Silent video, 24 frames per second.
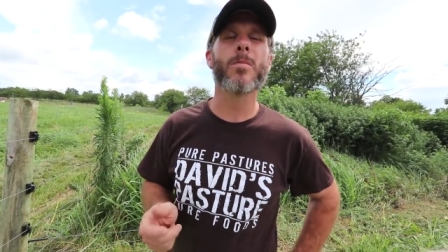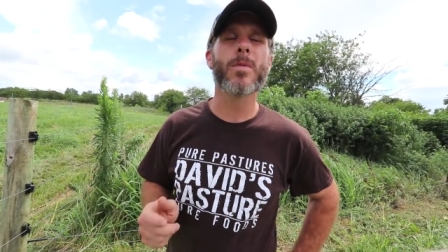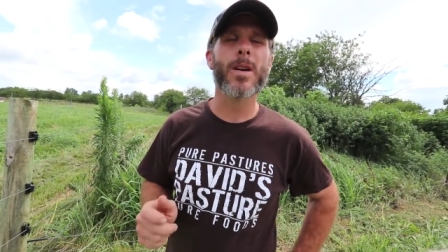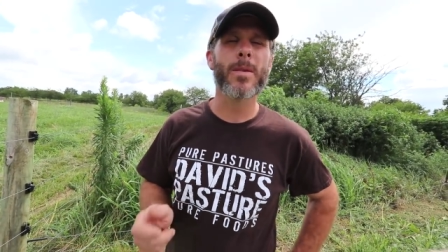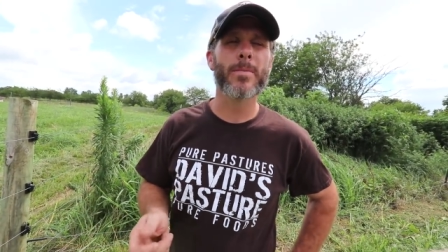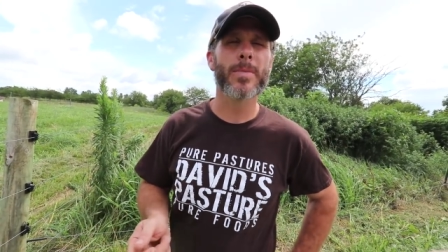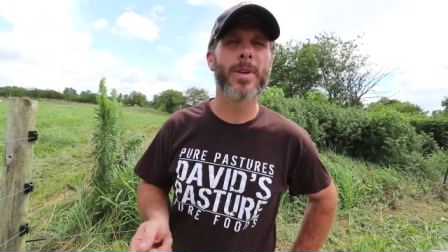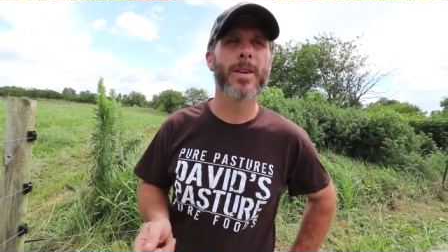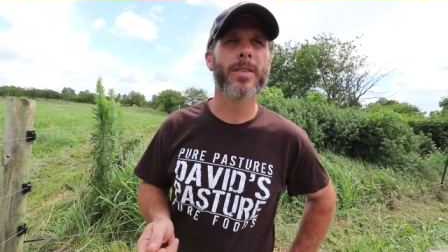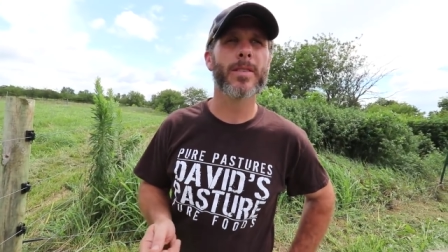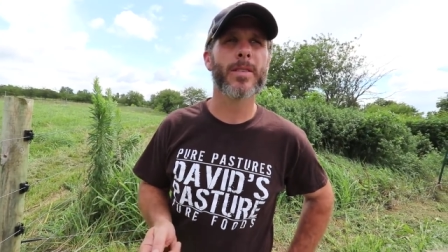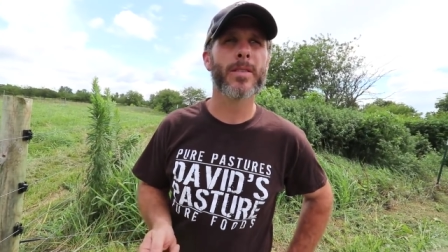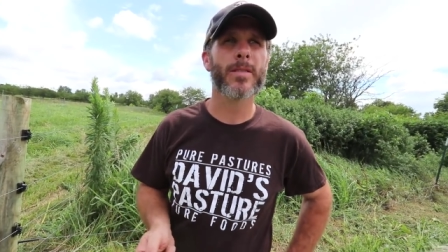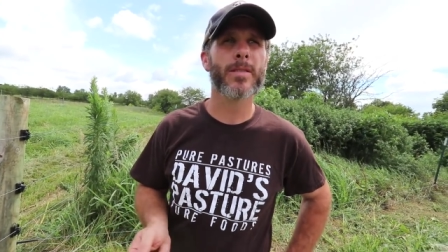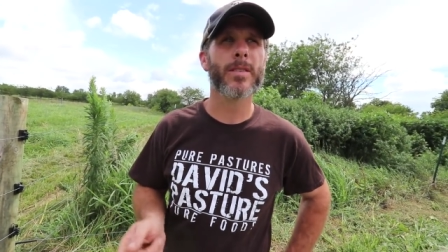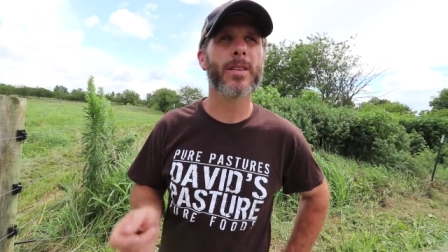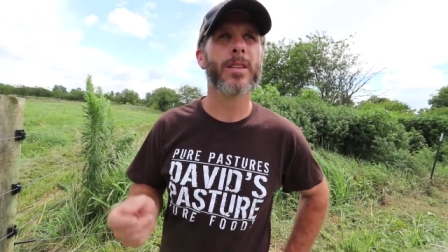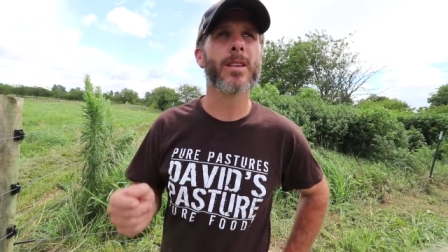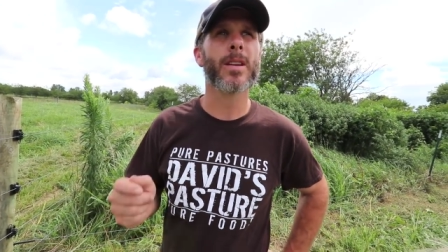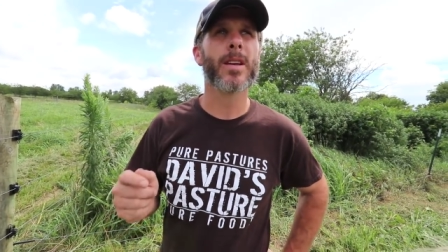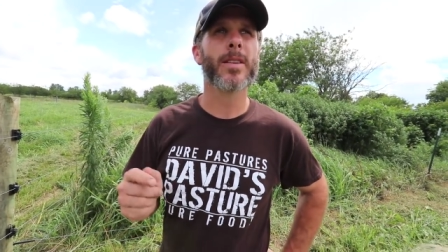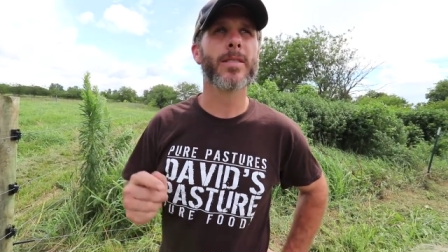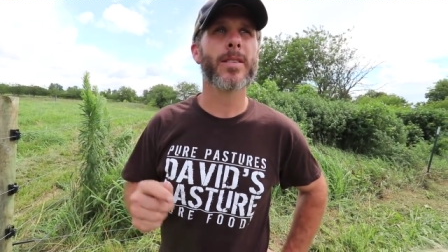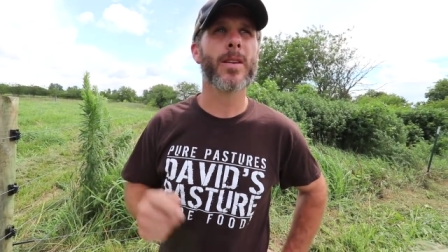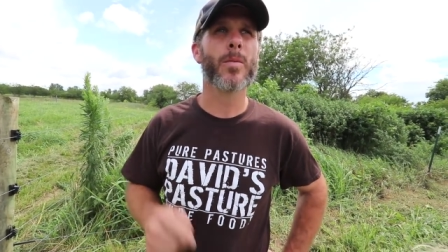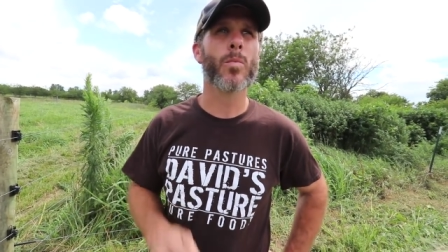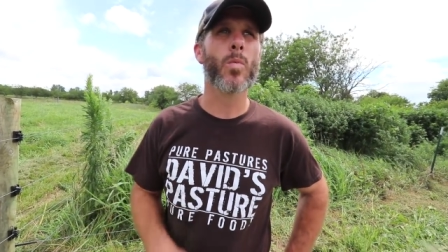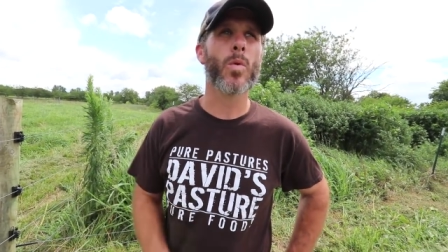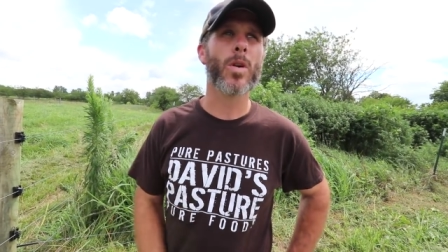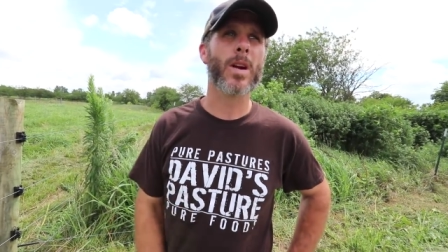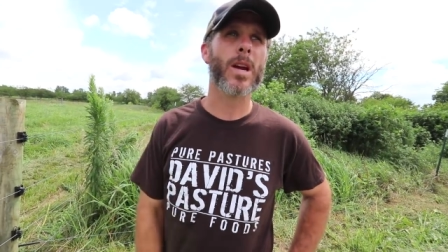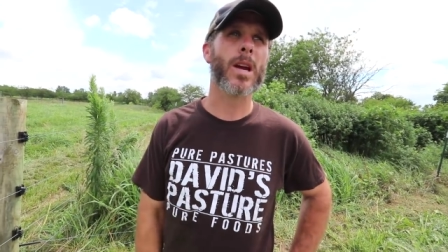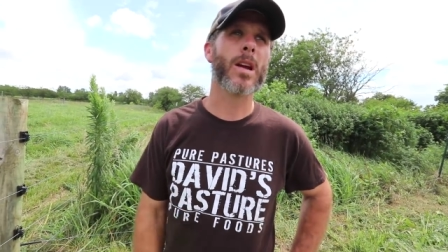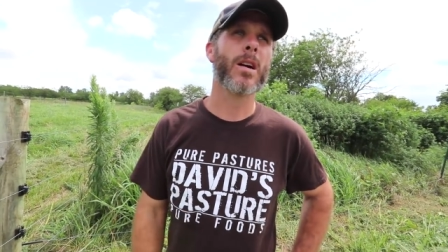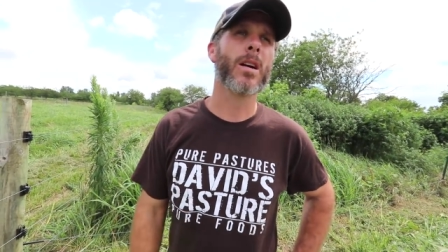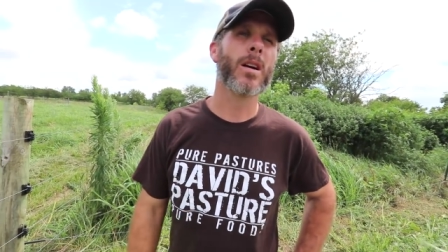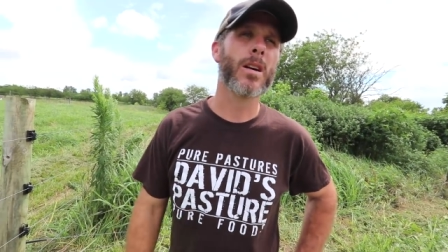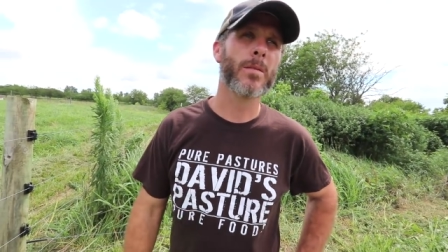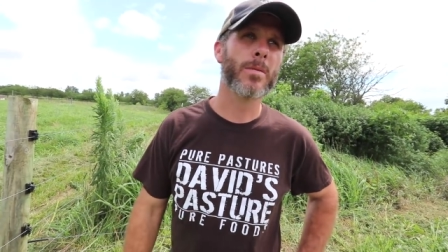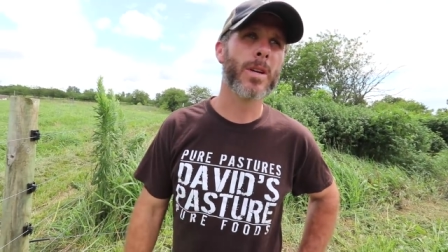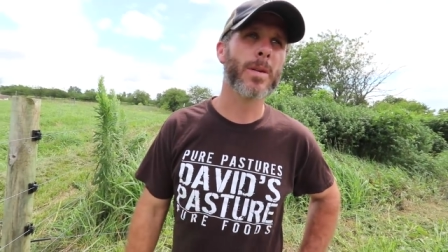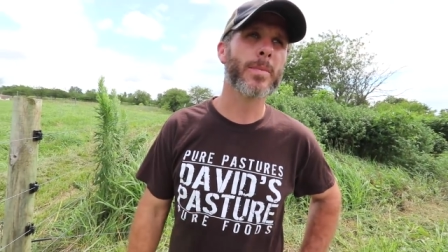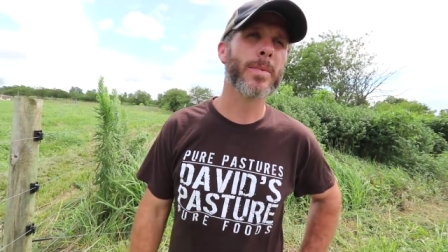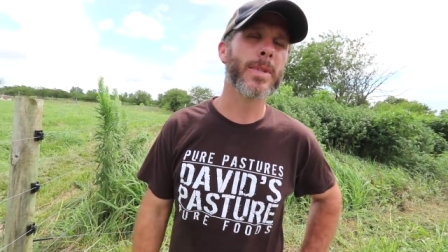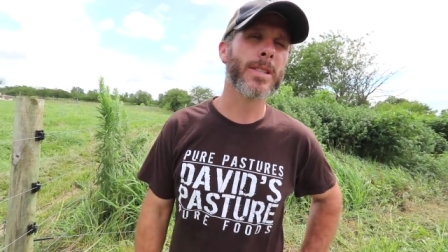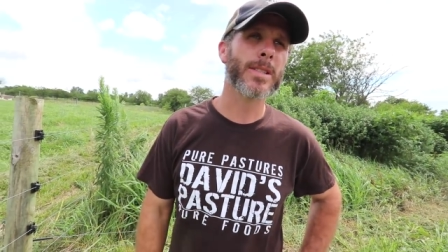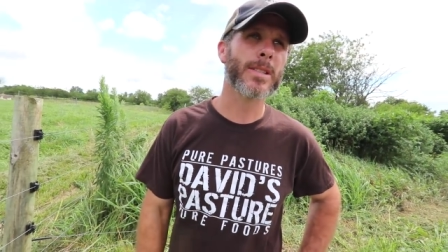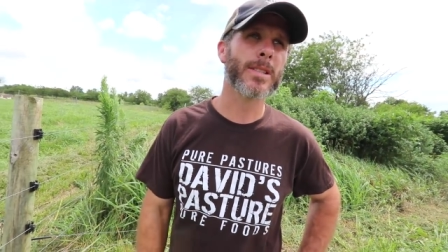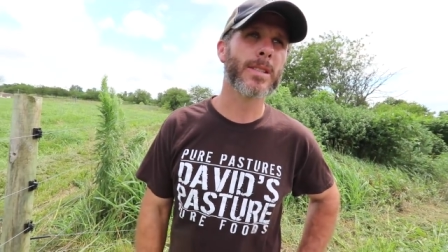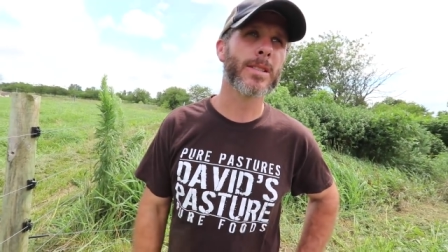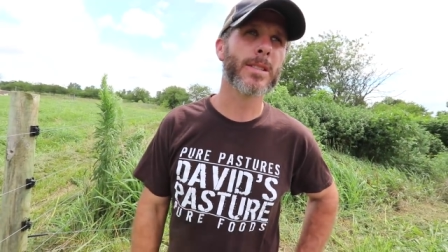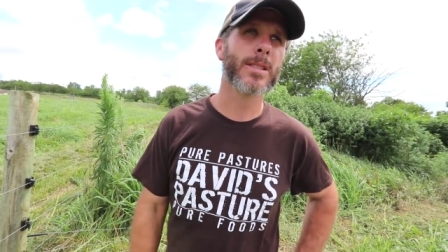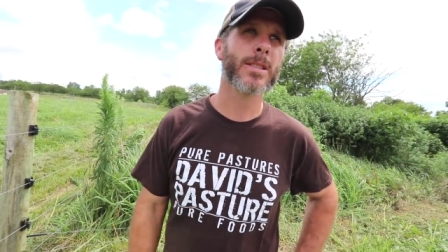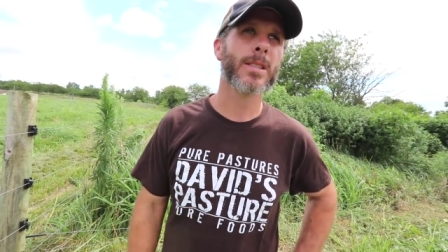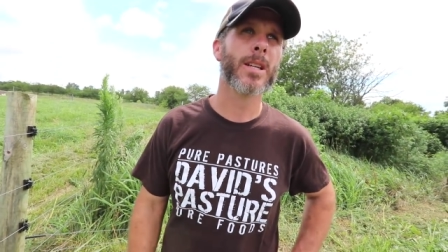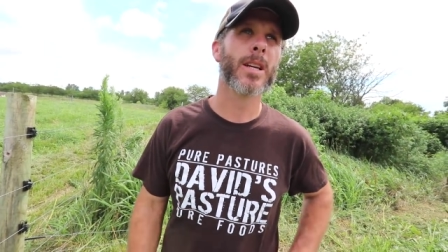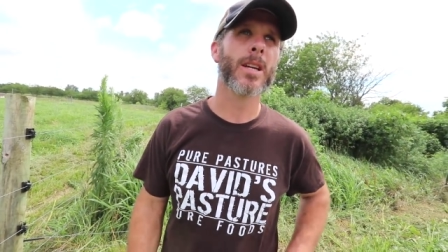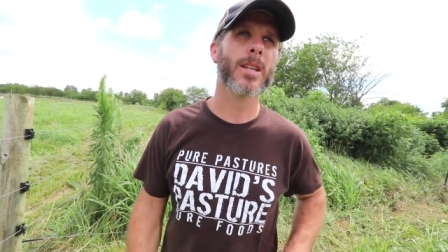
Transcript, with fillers: my business unless I'm working on my business, okay.